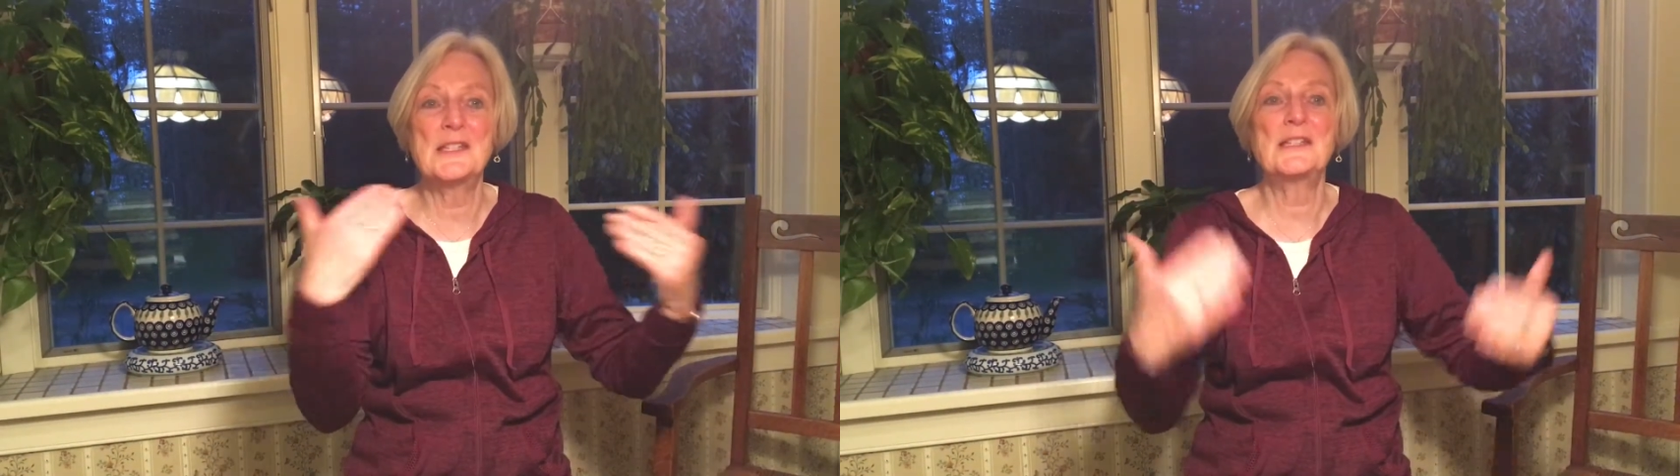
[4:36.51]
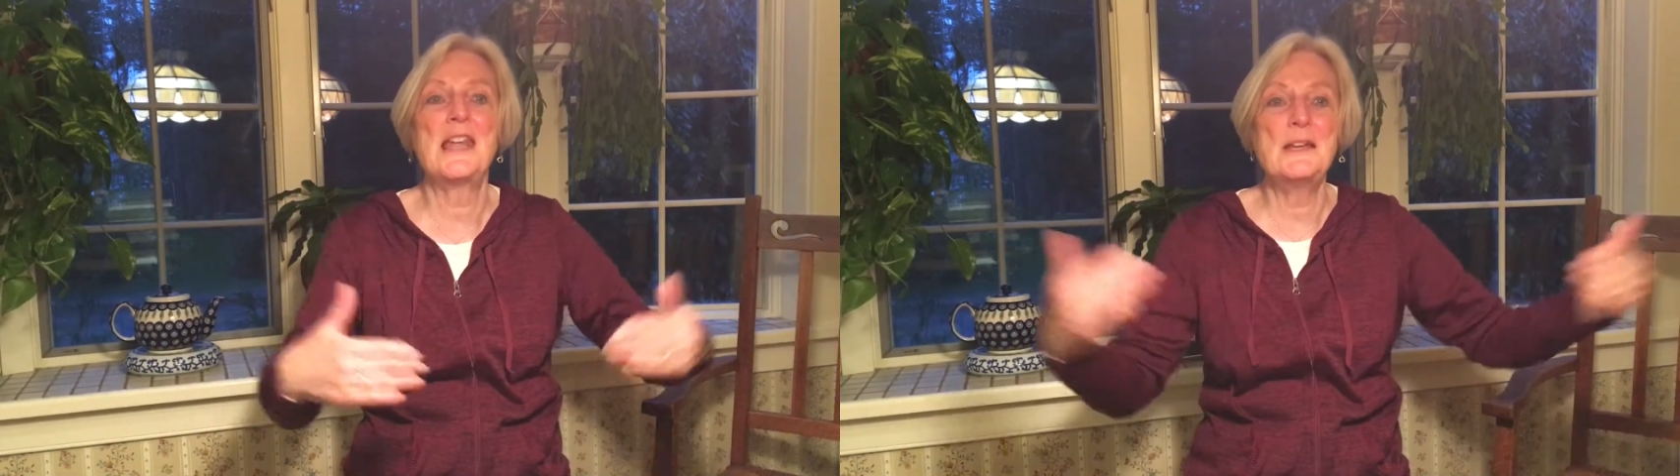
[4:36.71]

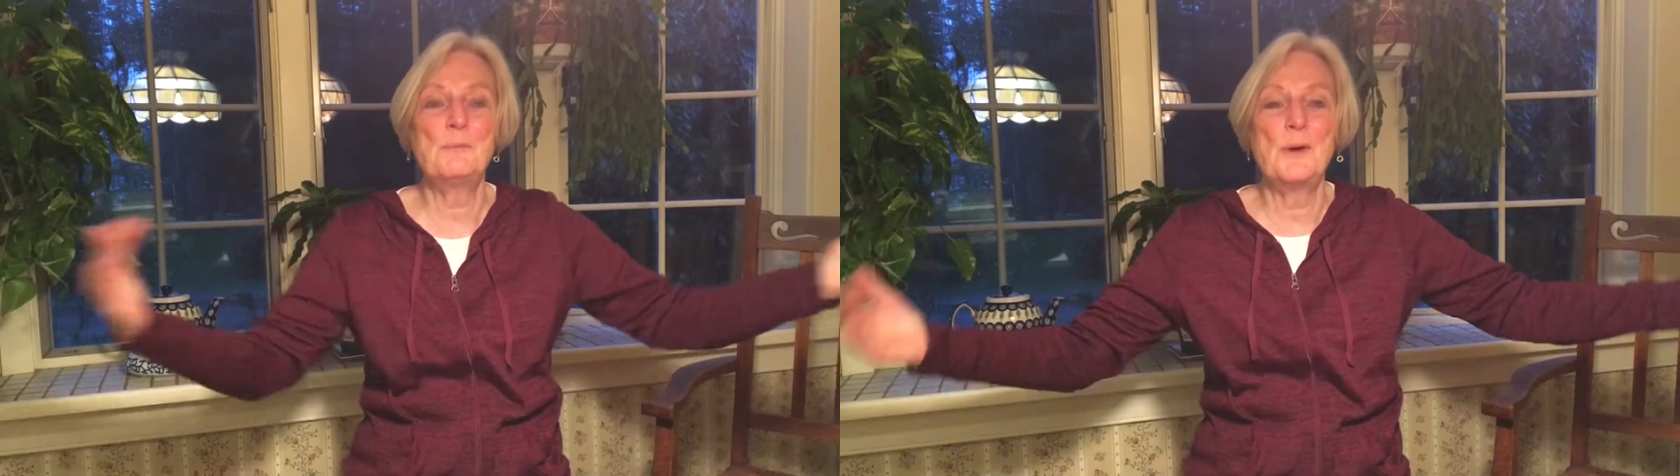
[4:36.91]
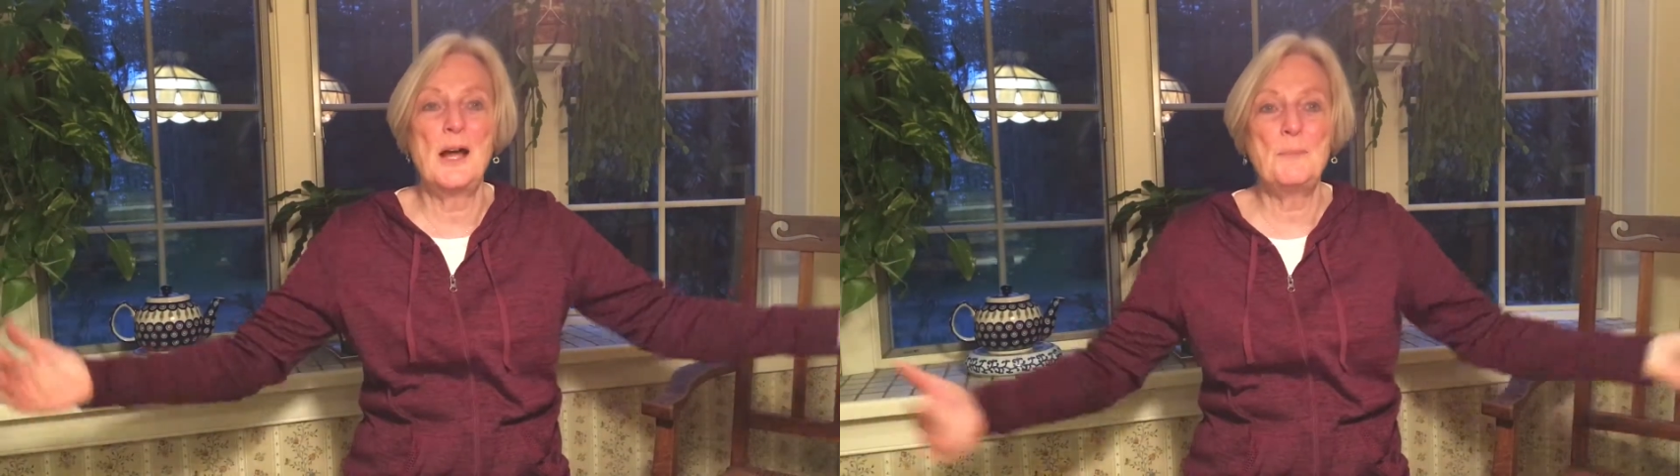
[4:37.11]
state
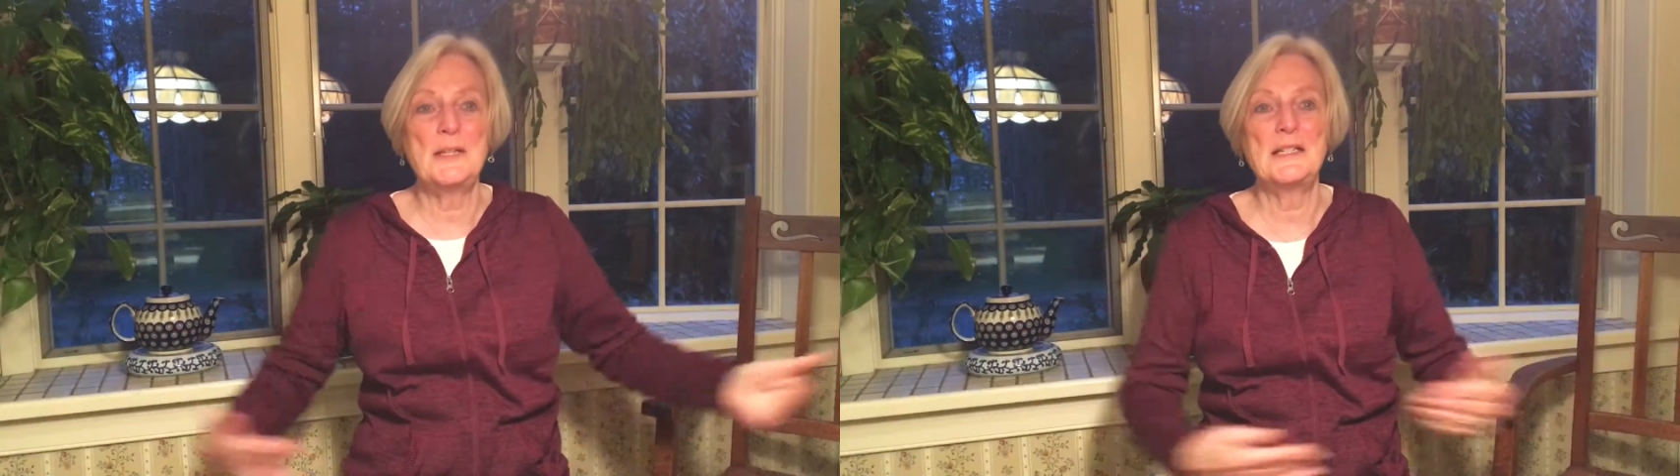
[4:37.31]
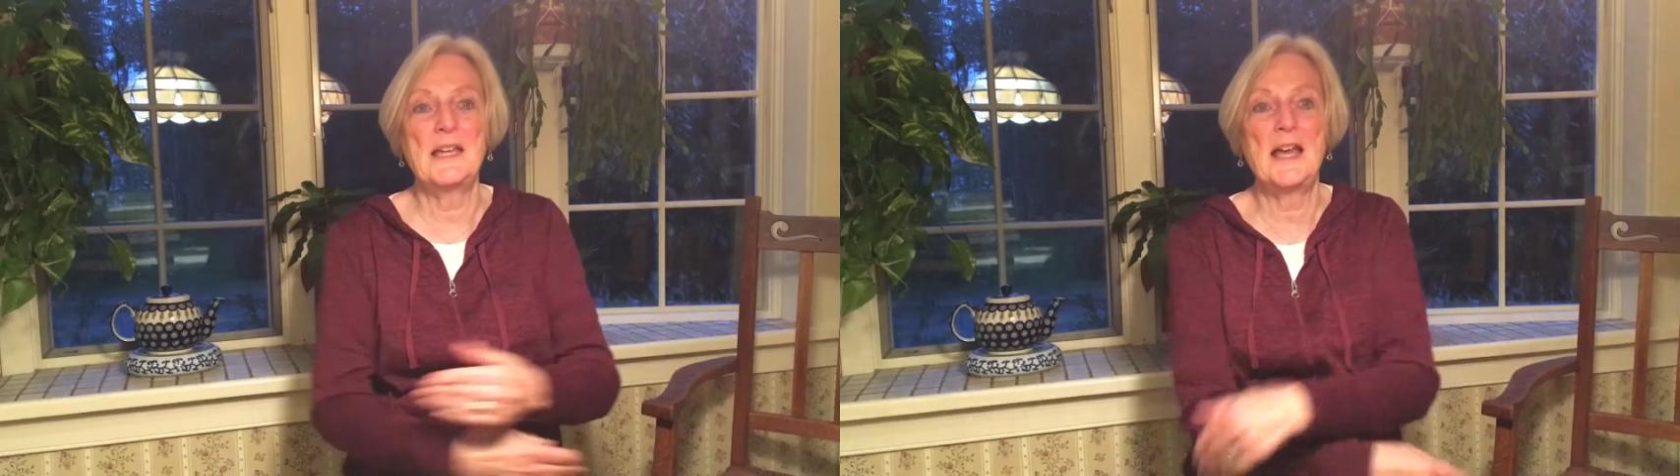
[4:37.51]

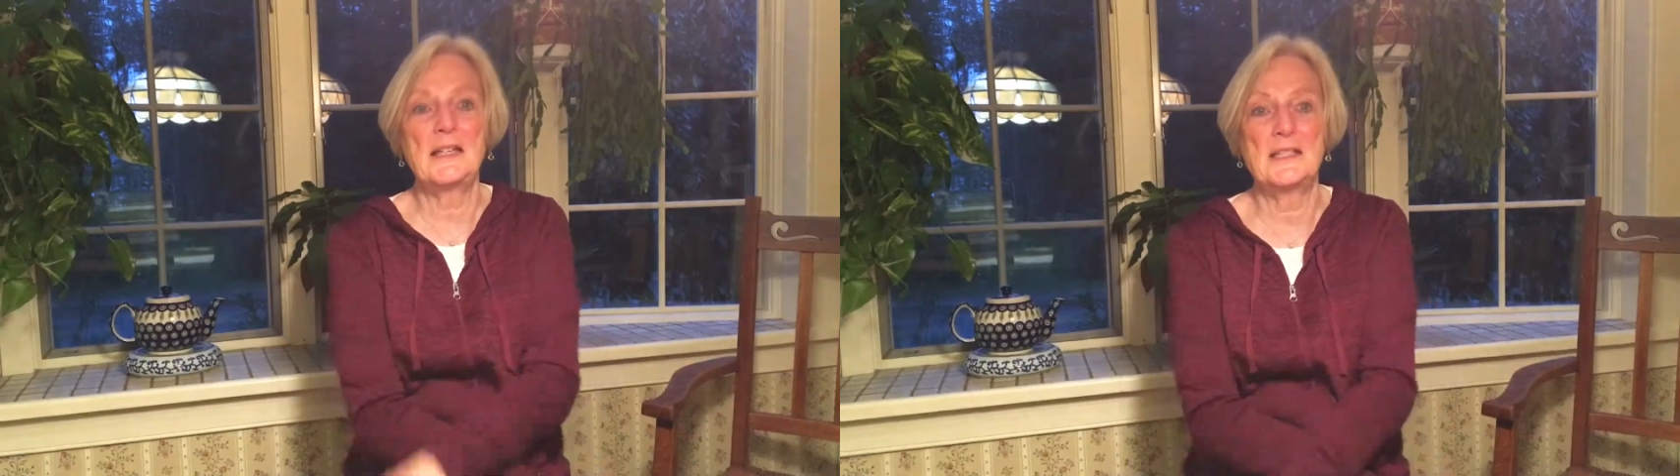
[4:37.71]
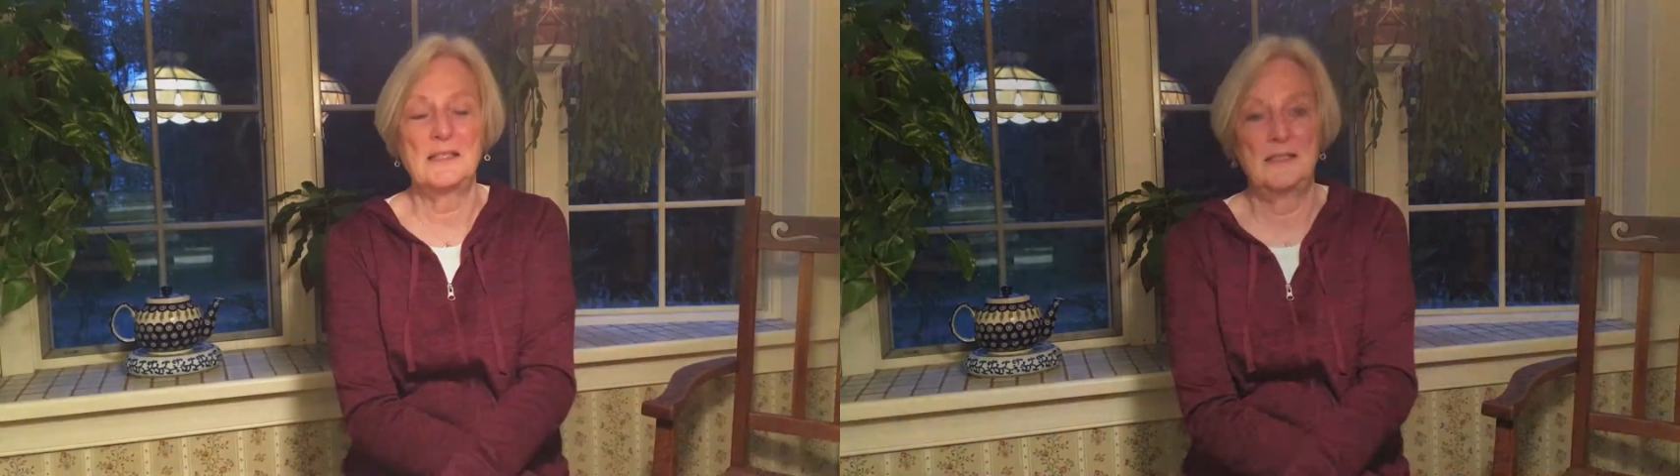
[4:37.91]
property tax.